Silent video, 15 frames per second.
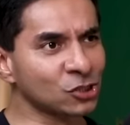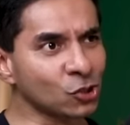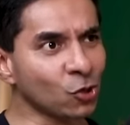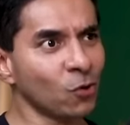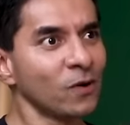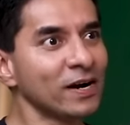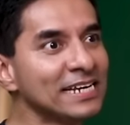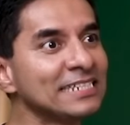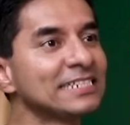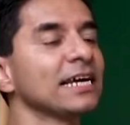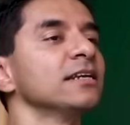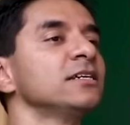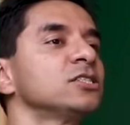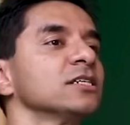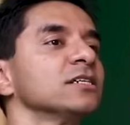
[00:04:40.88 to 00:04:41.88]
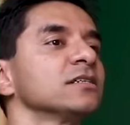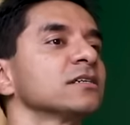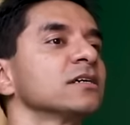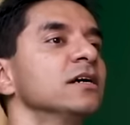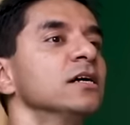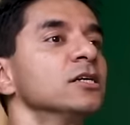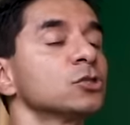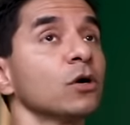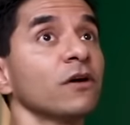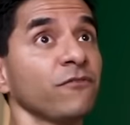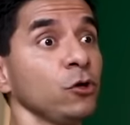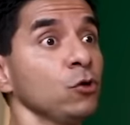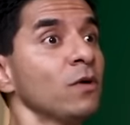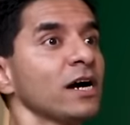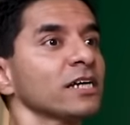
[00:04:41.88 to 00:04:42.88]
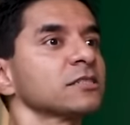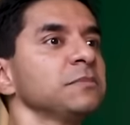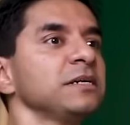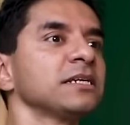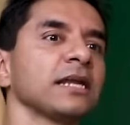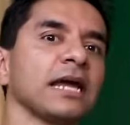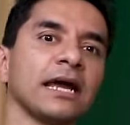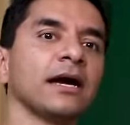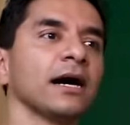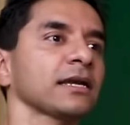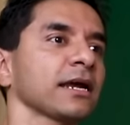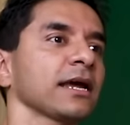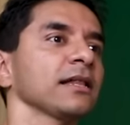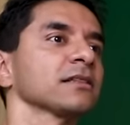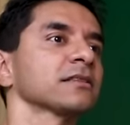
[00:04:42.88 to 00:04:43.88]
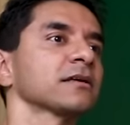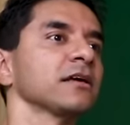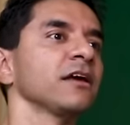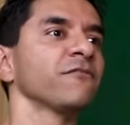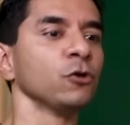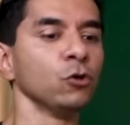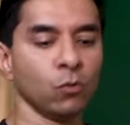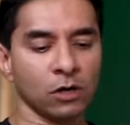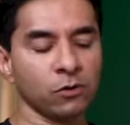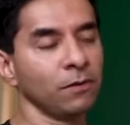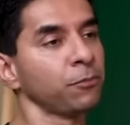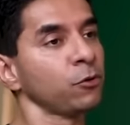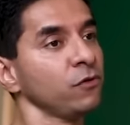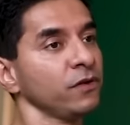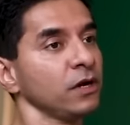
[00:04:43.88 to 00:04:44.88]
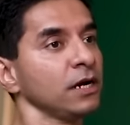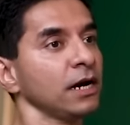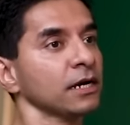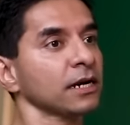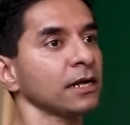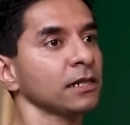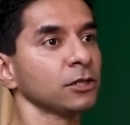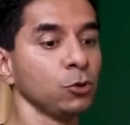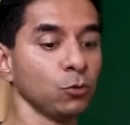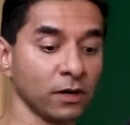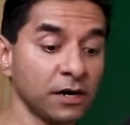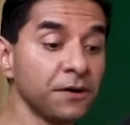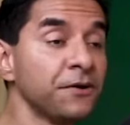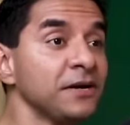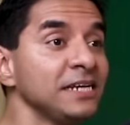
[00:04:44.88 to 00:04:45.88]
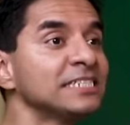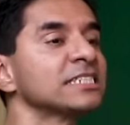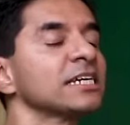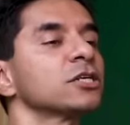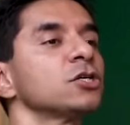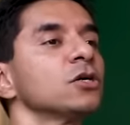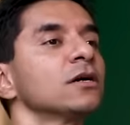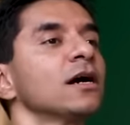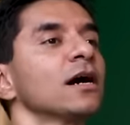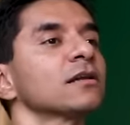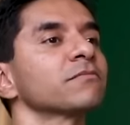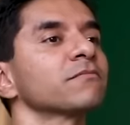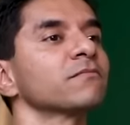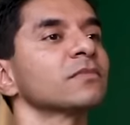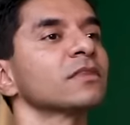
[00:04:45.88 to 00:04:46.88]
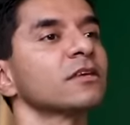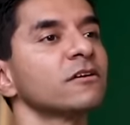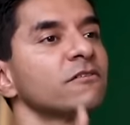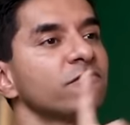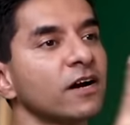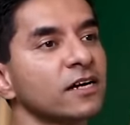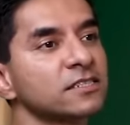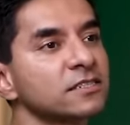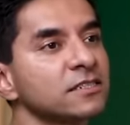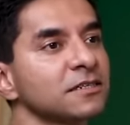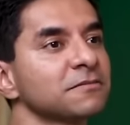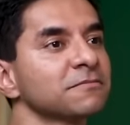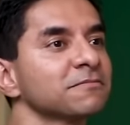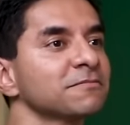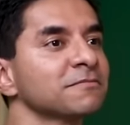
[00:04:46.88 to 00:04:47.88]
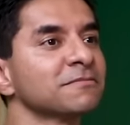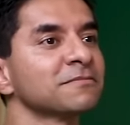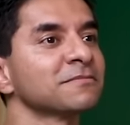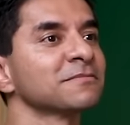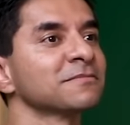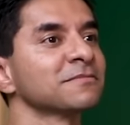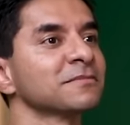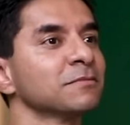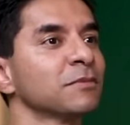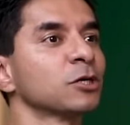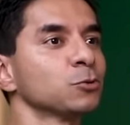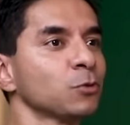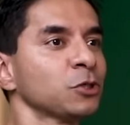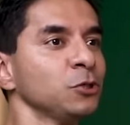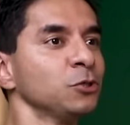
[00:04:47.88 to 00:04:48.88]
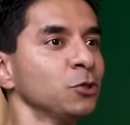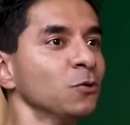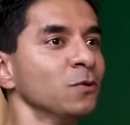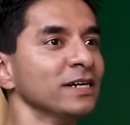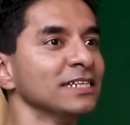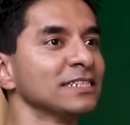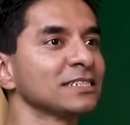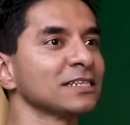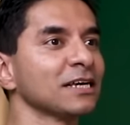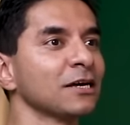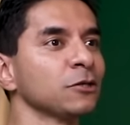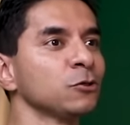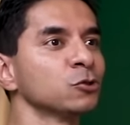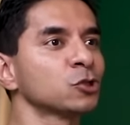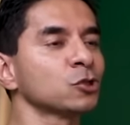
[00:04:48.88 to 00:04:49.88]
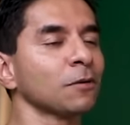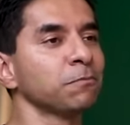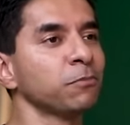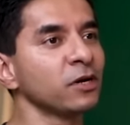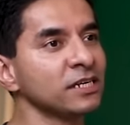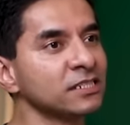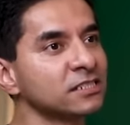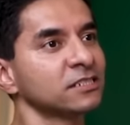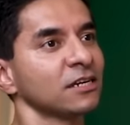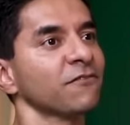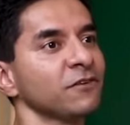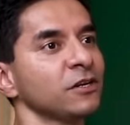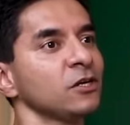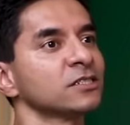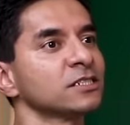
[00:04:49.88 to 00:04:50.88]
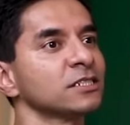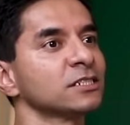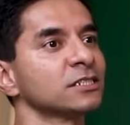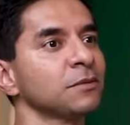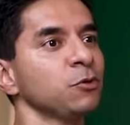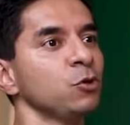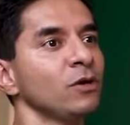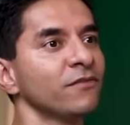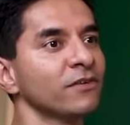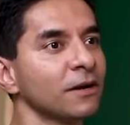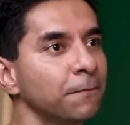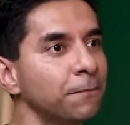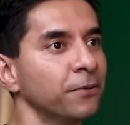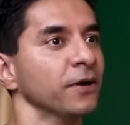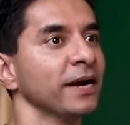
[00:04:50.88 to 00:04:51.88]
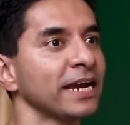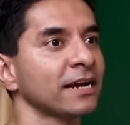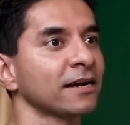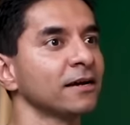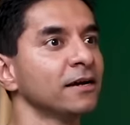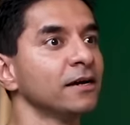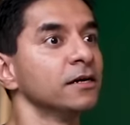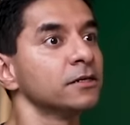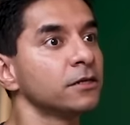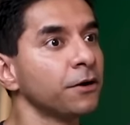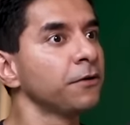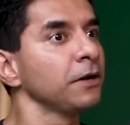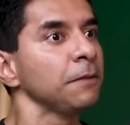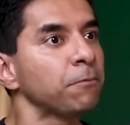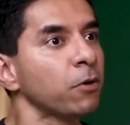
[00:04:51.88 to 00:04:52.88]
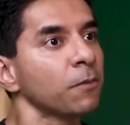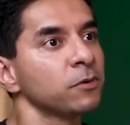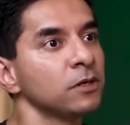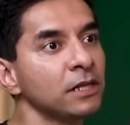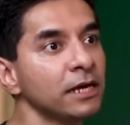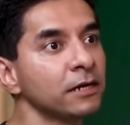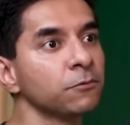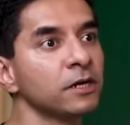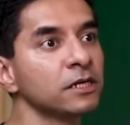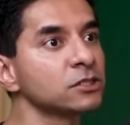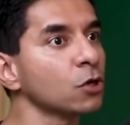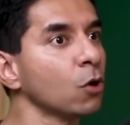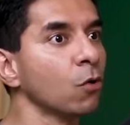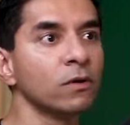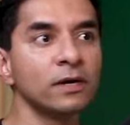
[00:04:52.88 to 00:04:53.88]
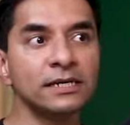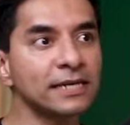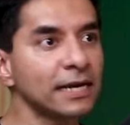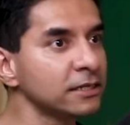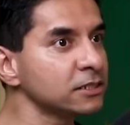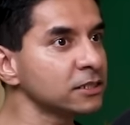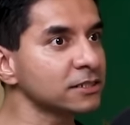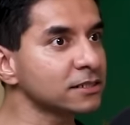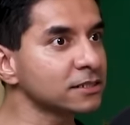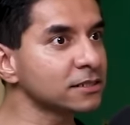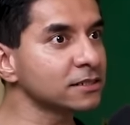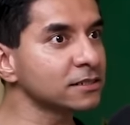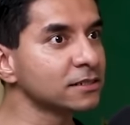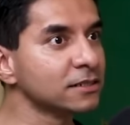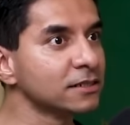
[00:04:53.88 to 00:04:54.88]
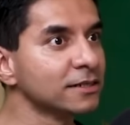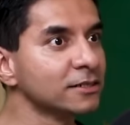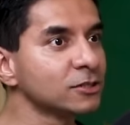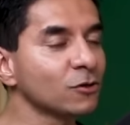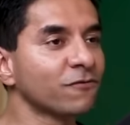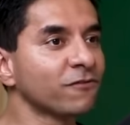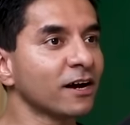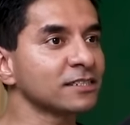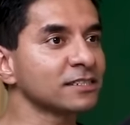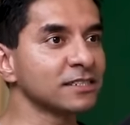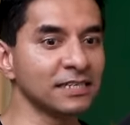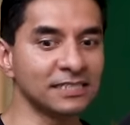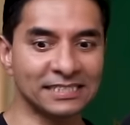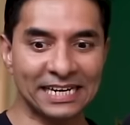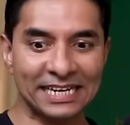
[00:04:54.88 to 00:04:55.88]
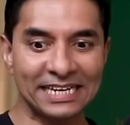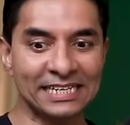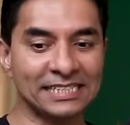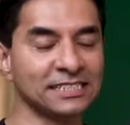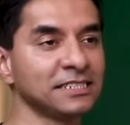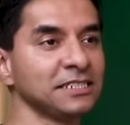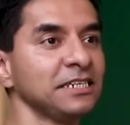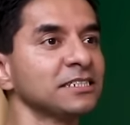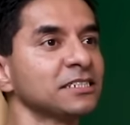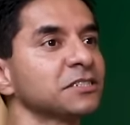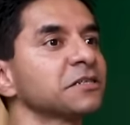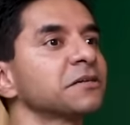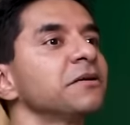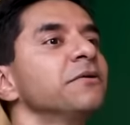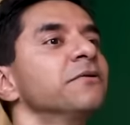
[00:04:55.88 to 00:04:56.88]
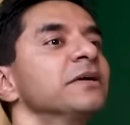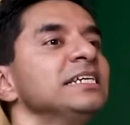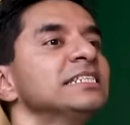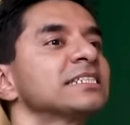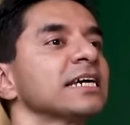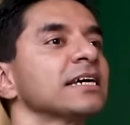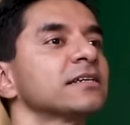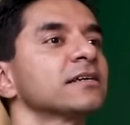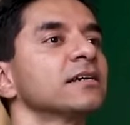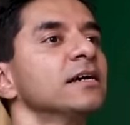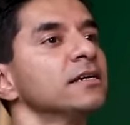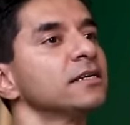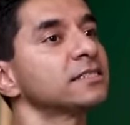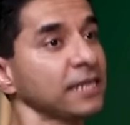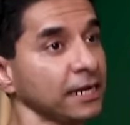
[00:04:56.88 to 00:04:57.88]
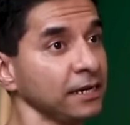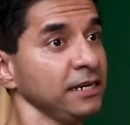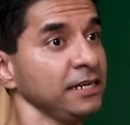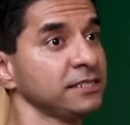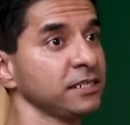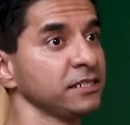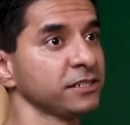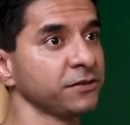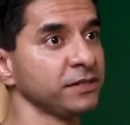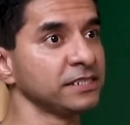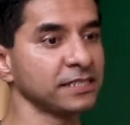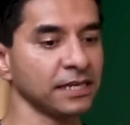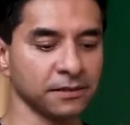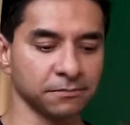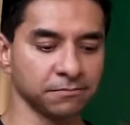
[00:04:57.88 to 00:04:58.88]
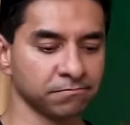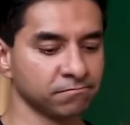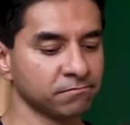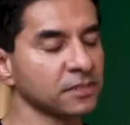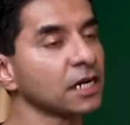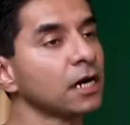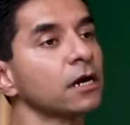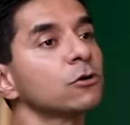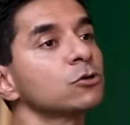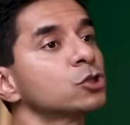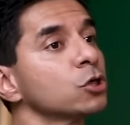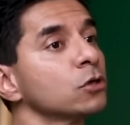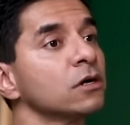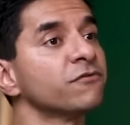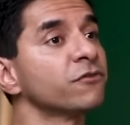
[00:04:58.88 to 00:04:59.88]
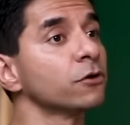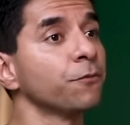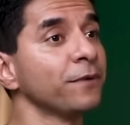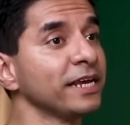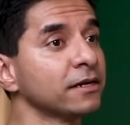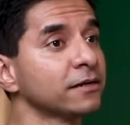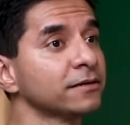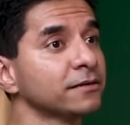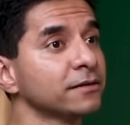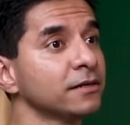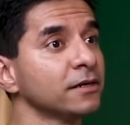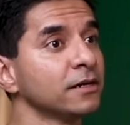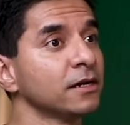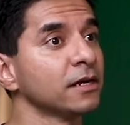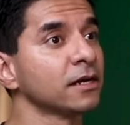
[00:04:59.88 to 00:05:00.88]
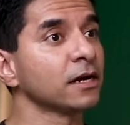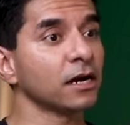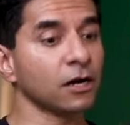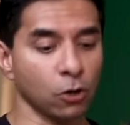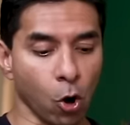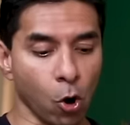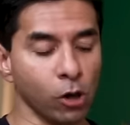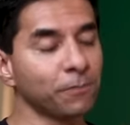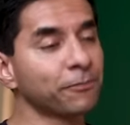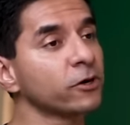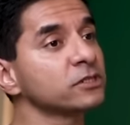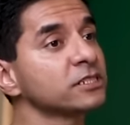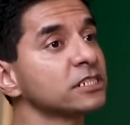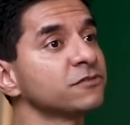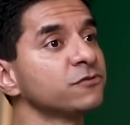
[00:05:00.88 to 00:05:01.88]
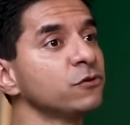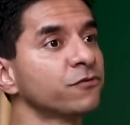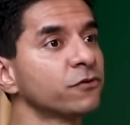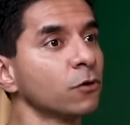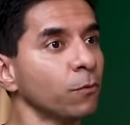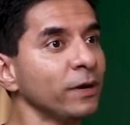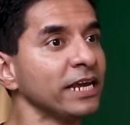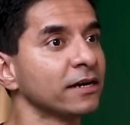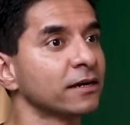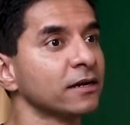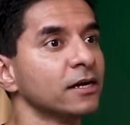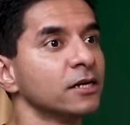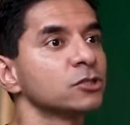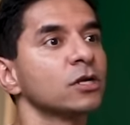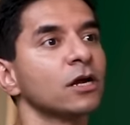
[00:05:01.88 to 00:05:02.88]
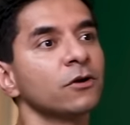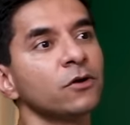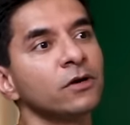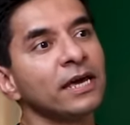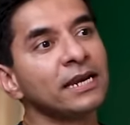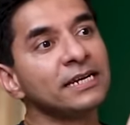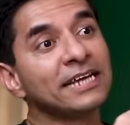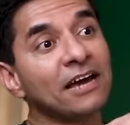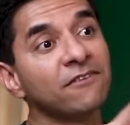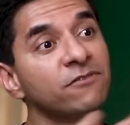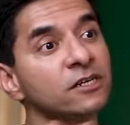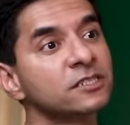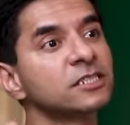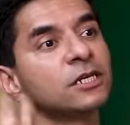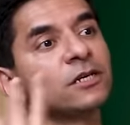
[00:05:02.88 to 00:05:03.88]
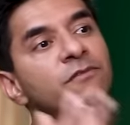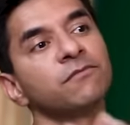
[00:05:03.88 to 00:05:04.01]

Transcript: so intelligent. So if you ask me today, gut health, if you want to improve your gut health, you want to reset your gut, fasting. Because what you do is, you stop putting stuff in your system, you give it a break to repopulate with its own intelligence. So fasting is the easiest reset. The second easiest reset, Cut out sugar for a week. Cut out all processed food for a week. So now you're getting diversity